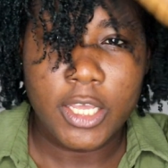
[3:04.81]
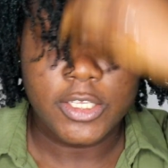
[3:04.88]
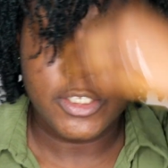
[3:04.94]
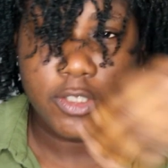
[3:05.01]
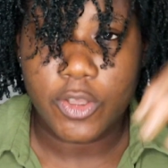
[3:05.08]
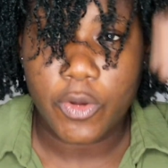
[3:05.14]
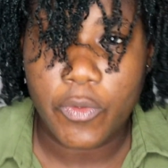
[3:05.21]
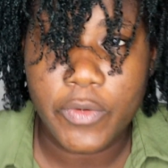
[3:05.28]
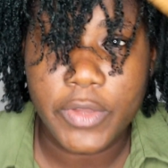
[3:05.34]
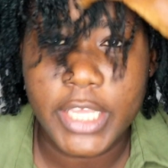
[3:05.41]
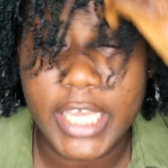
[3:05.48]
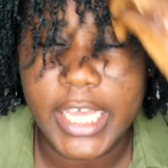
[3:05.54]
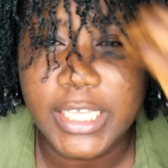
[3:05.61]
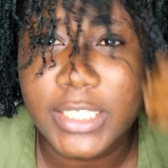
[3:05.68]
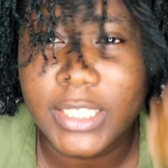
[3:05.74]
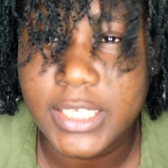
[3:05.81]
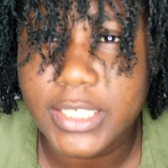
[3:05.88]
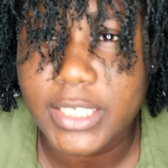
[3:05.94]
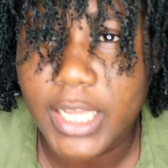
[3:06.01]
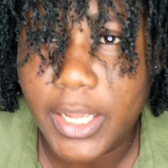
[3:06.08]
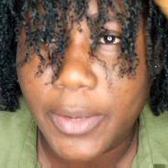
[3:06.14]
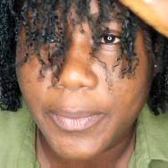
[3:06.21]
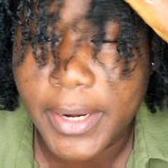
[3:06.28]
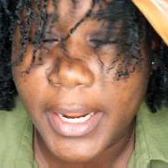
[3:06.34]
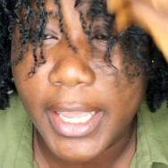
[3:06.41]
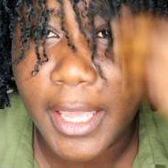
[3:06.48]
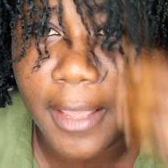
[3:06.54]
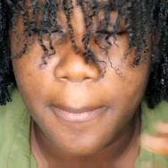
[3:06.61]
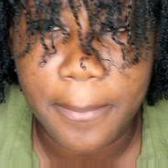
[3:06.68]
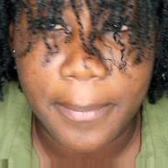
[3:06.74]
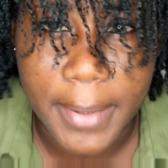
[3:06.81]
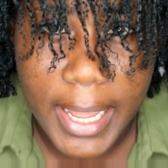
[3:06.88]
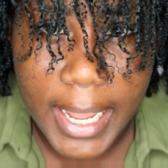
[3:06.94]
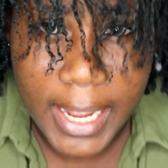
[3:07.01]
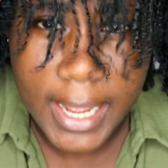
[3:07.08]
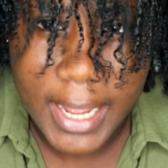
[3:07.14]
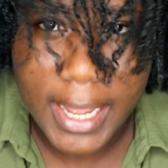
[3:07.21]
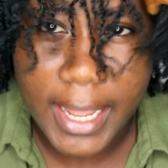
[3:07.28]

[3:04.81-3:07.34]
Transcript: So yesterday when I came back,